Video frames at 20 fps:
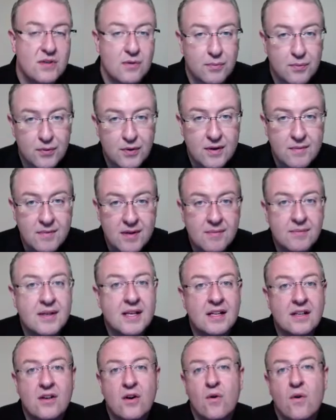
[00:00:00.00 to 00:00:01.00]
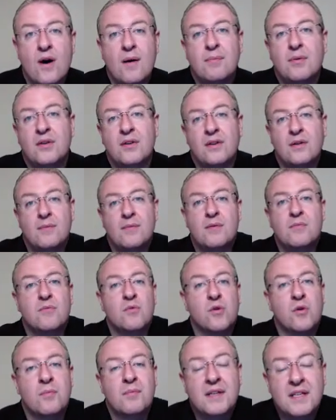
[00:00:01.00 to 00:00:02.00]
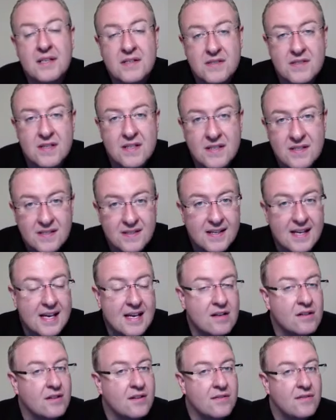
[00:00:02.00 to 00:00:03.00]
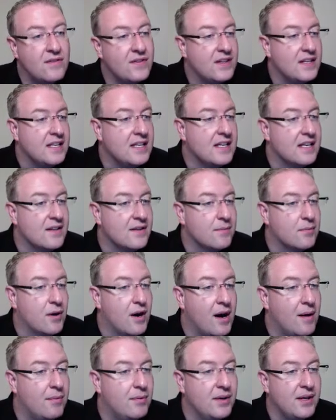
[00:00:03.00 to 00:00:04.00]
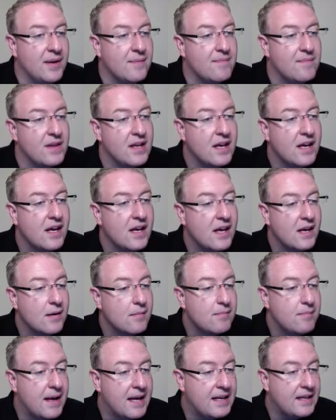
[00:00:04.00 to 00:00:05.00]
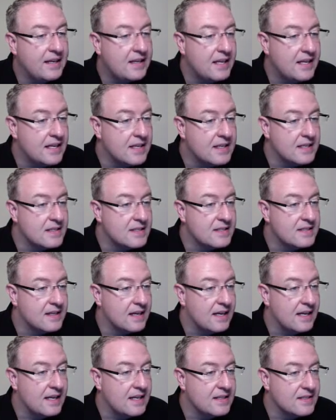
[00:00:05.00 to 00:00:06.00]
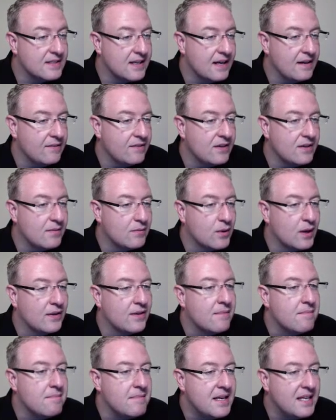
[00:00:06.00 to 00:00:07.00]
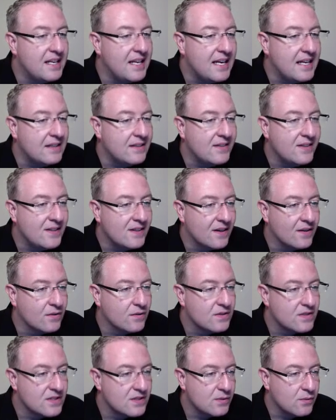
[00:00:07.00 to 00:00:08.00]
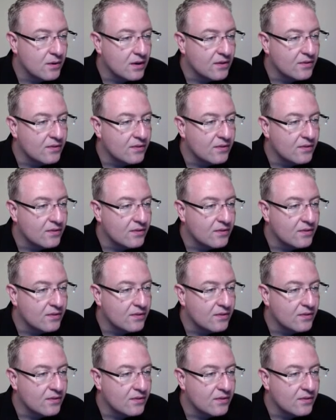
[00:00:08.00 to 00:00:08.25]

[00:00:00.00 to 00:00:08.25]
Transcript: your premium can go up a little bit more because the scale of the uh, the property. Bennett is uh, is kind of in around the mid 1800 square